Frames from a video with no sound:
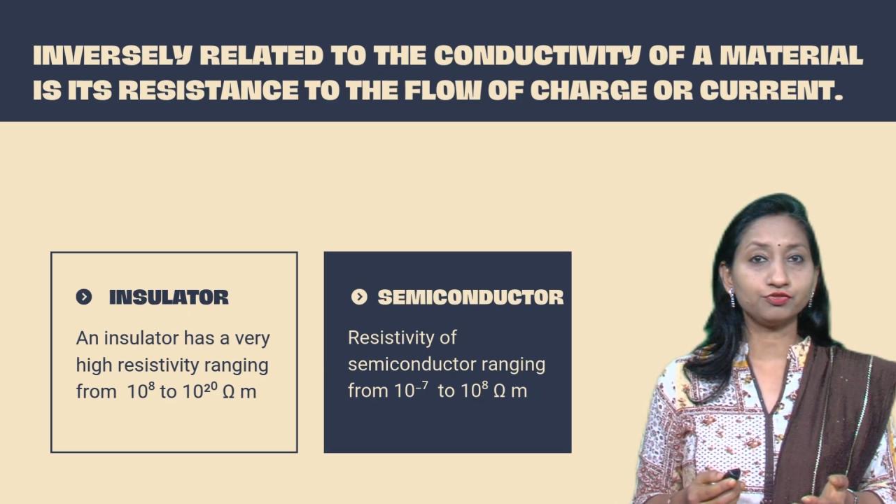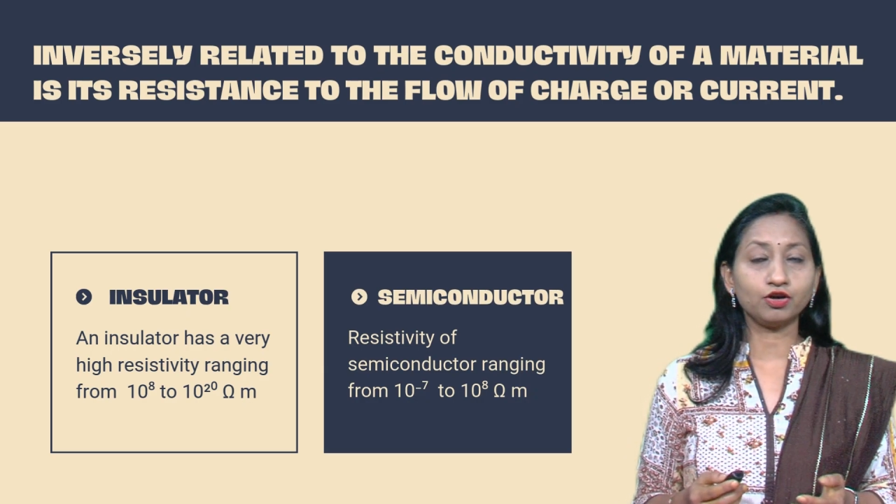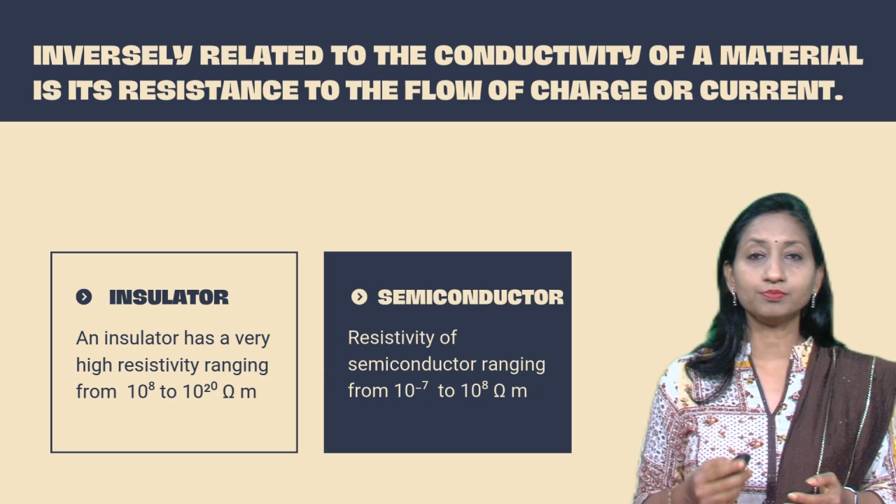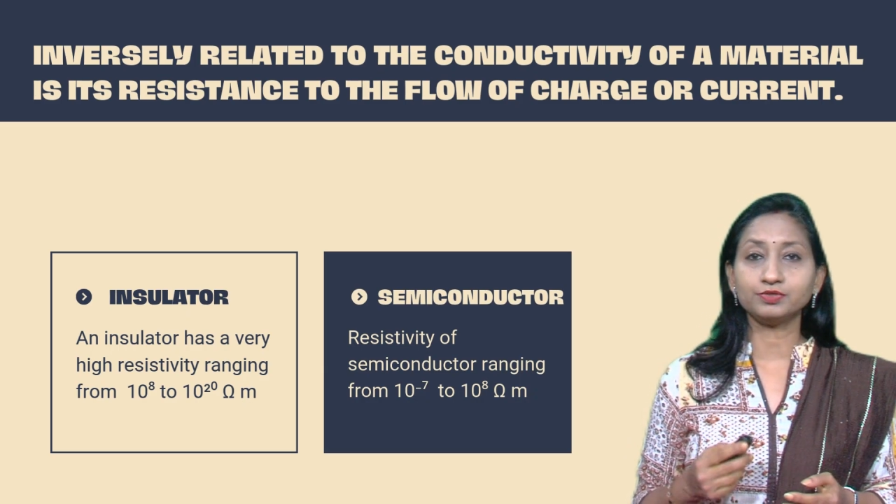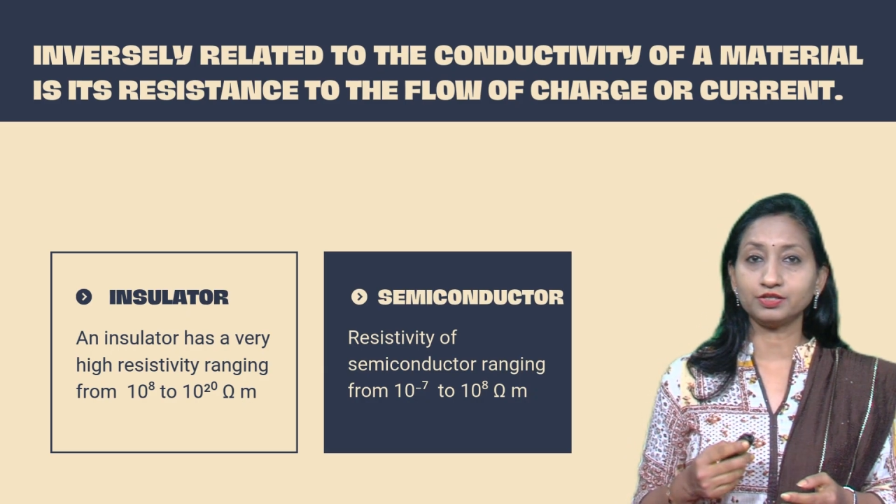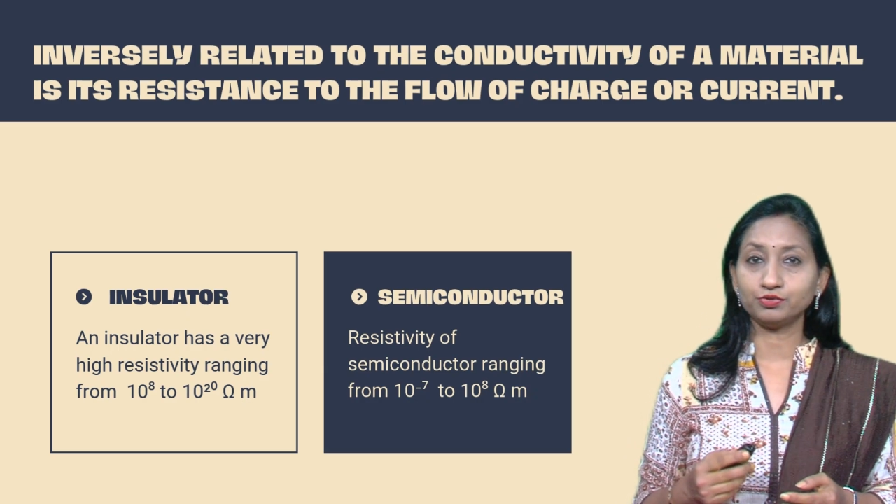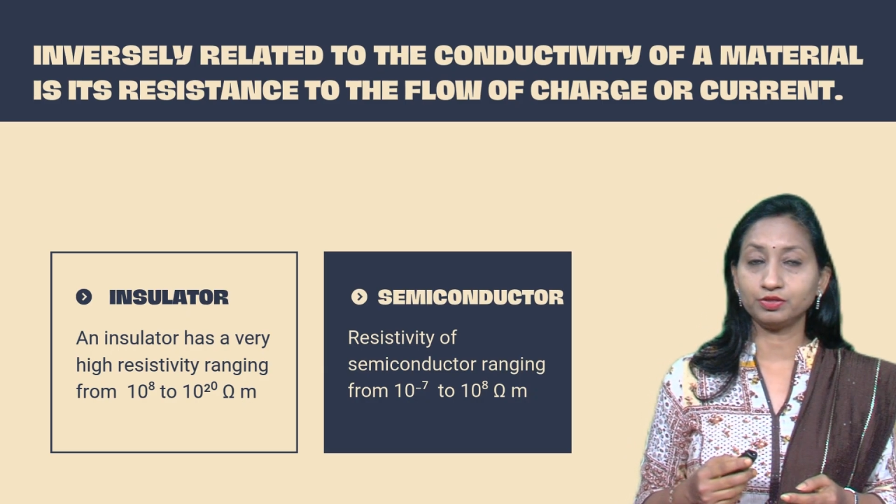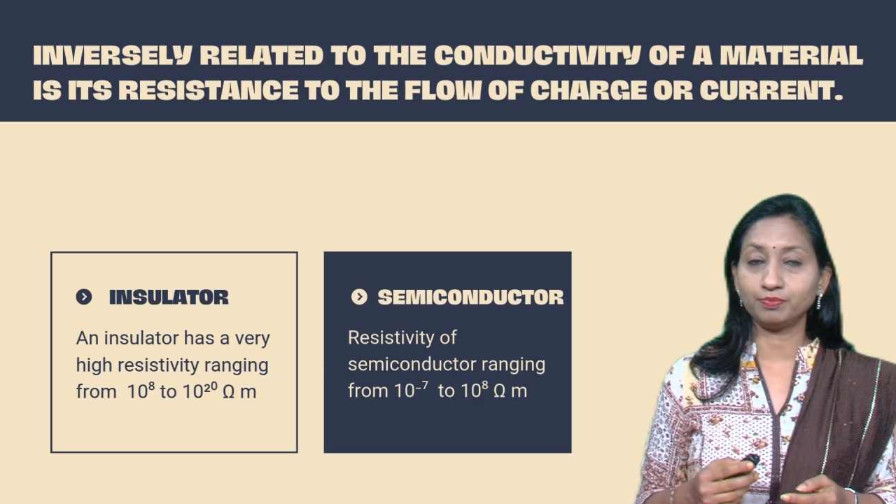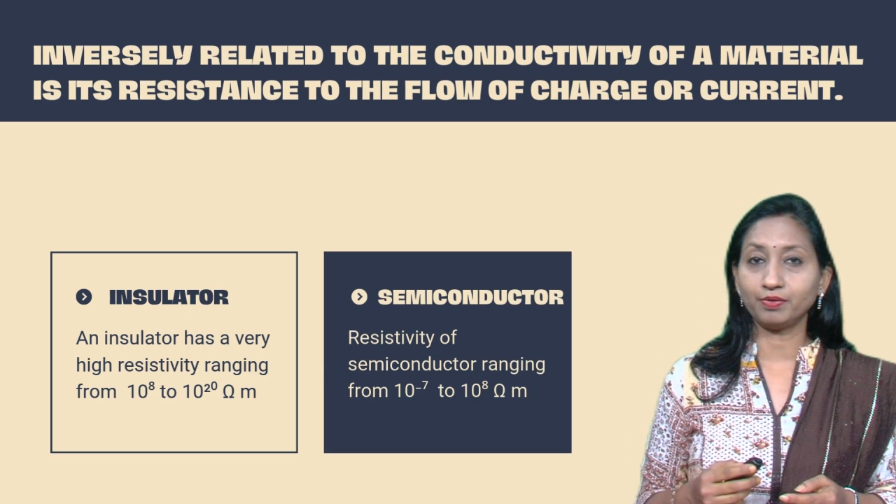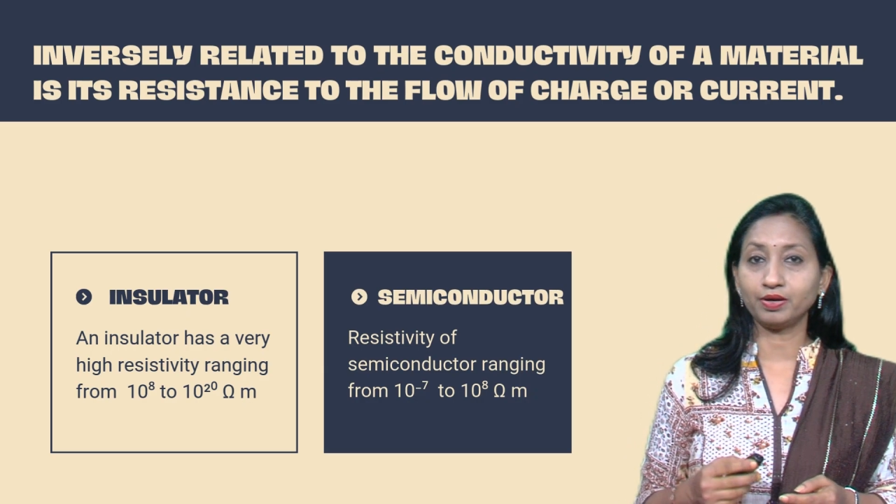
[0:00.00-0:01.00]
from 10 to
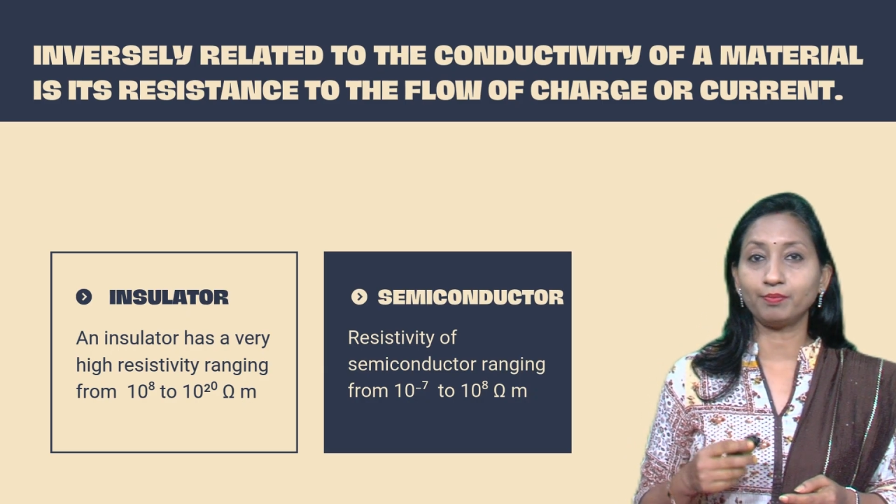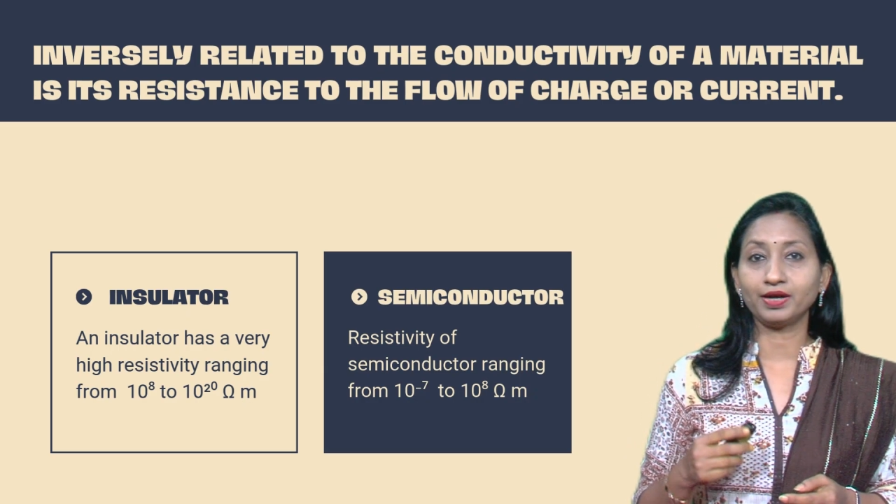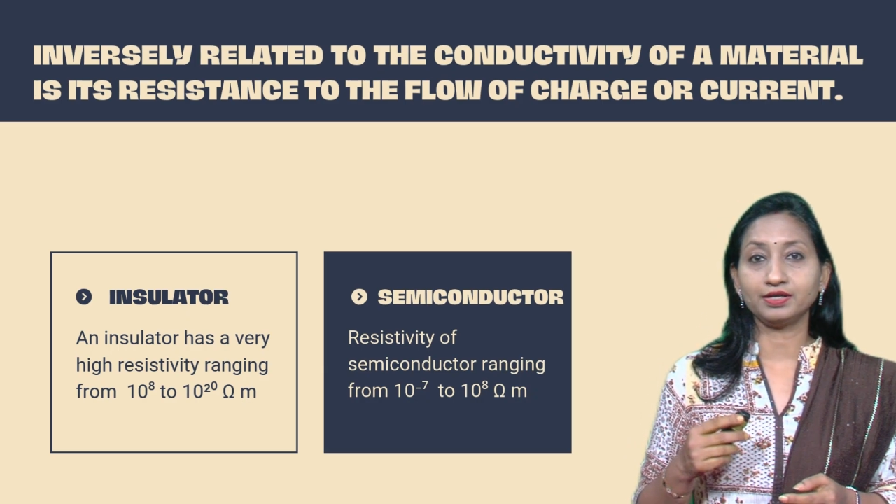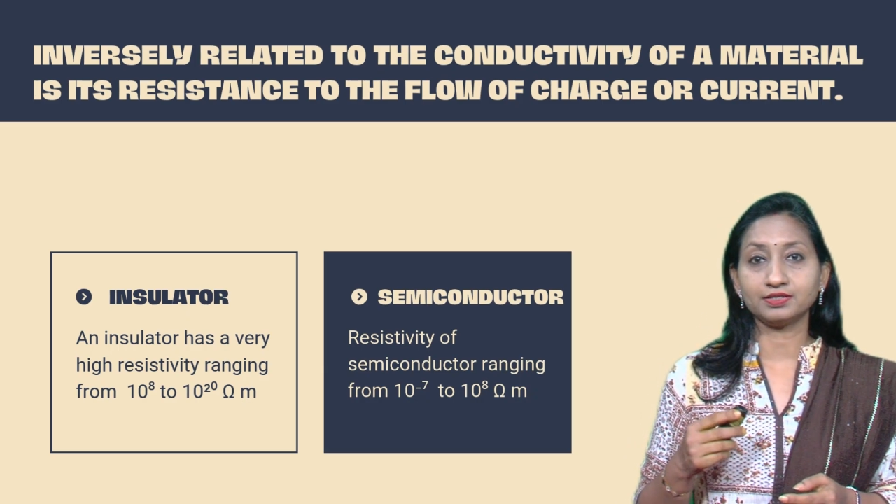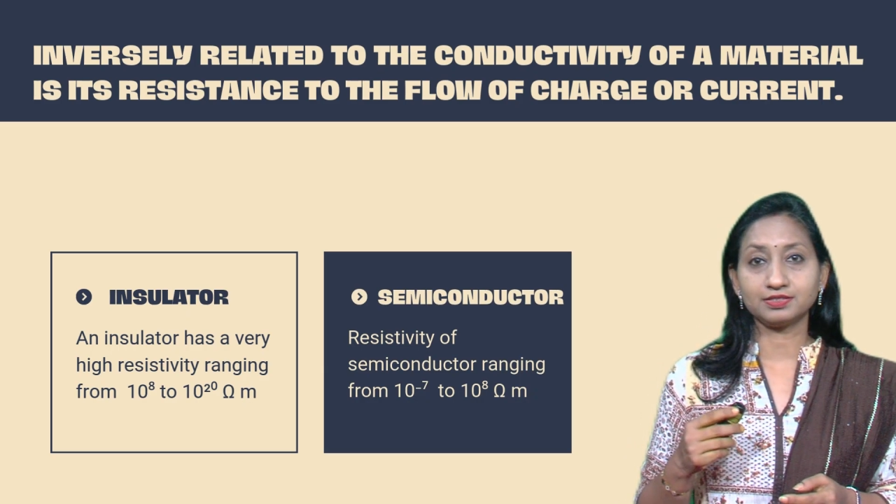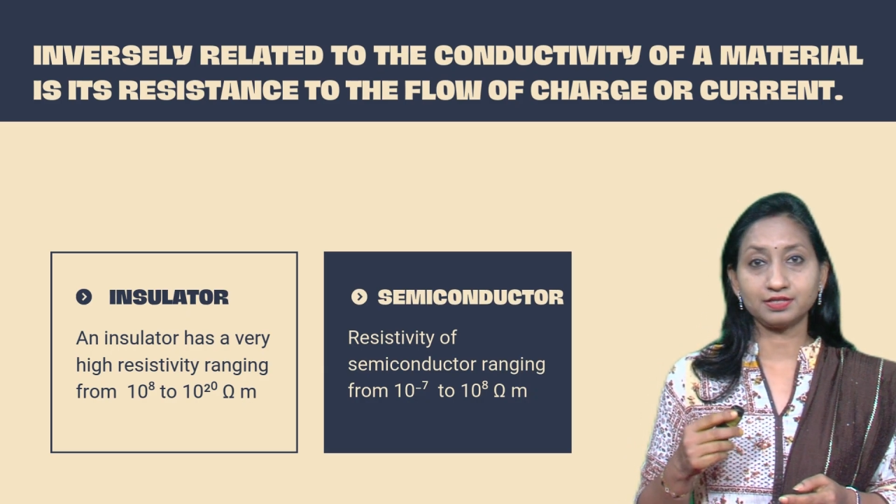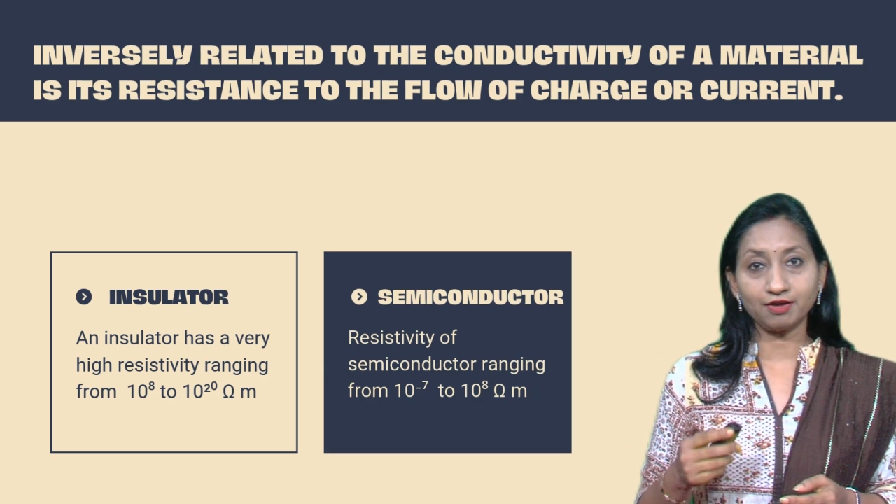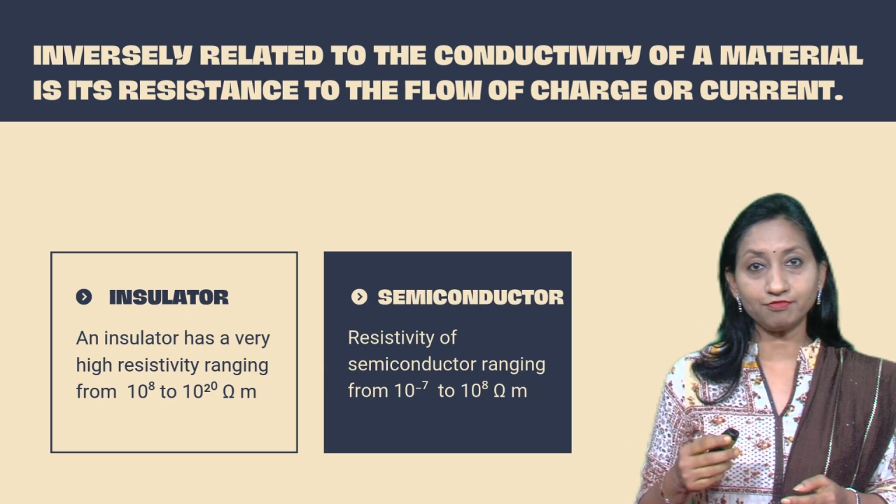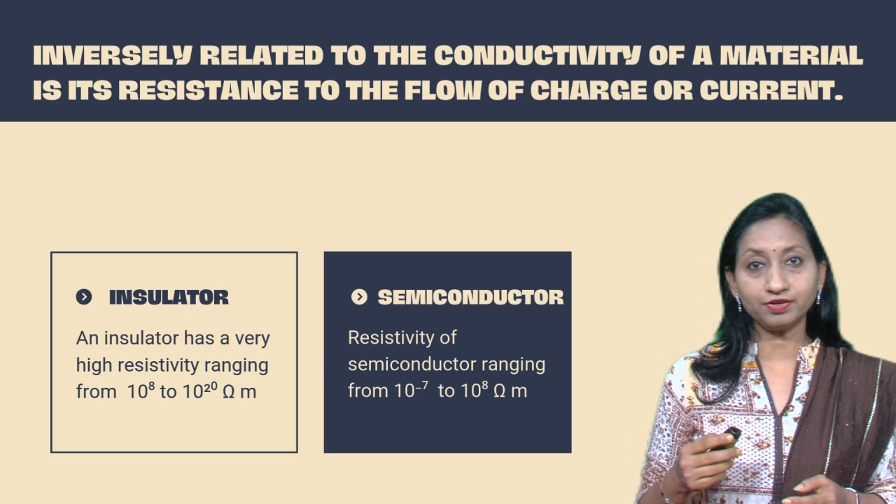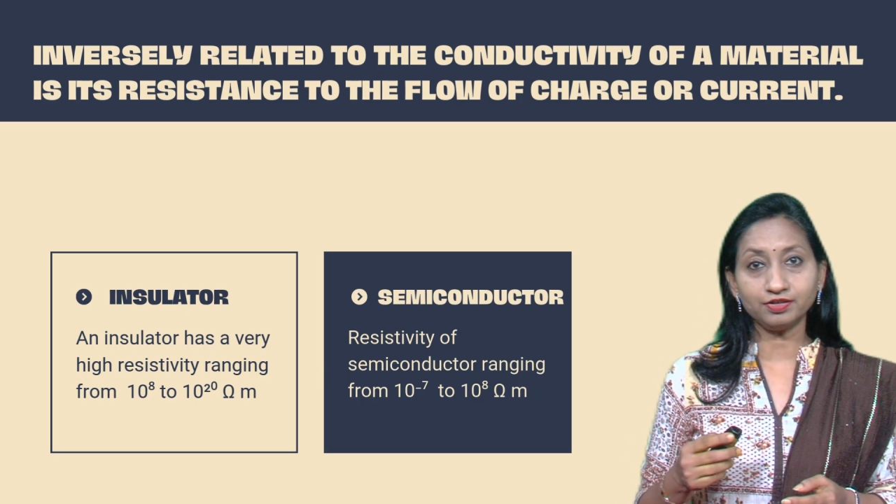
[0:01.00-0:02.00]
the power minus
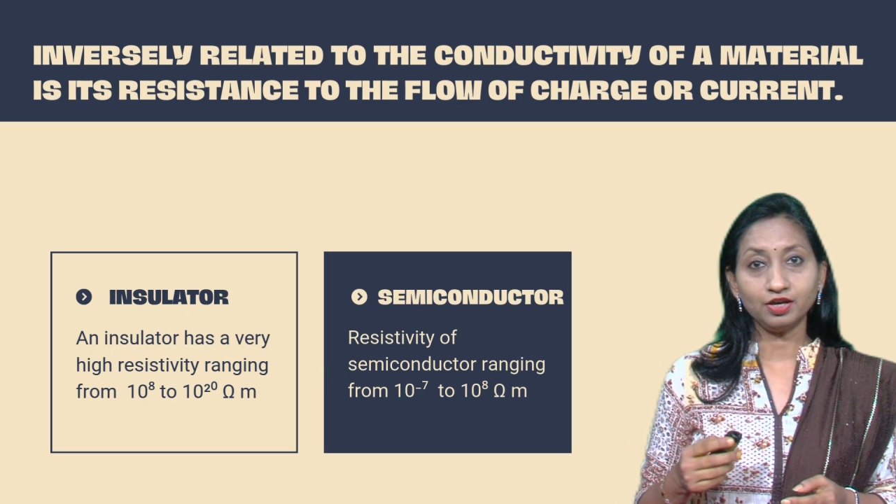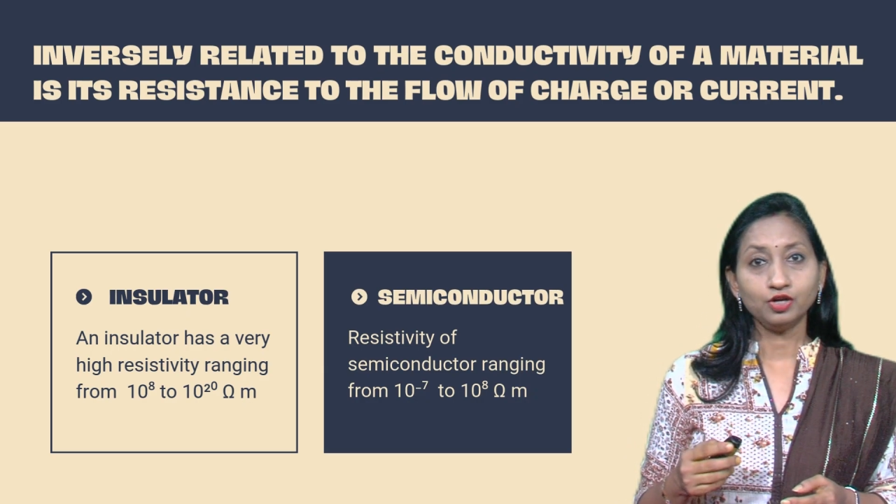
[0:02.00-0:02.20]
7